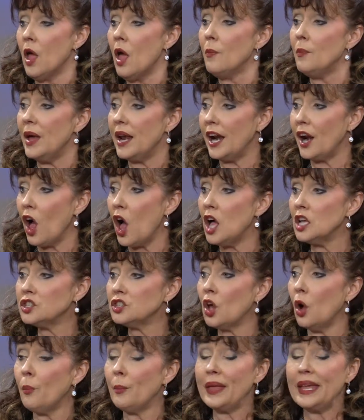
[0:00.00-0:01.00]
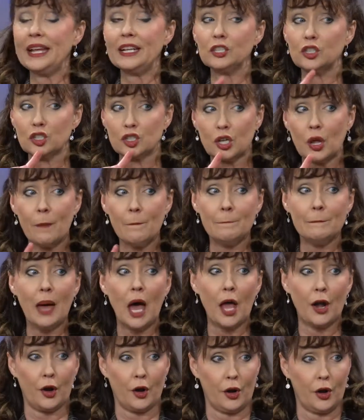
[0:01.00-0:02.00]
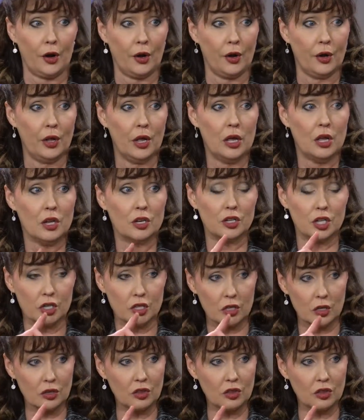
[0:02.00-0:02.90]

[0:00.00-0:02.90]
but it also means to mutter, to,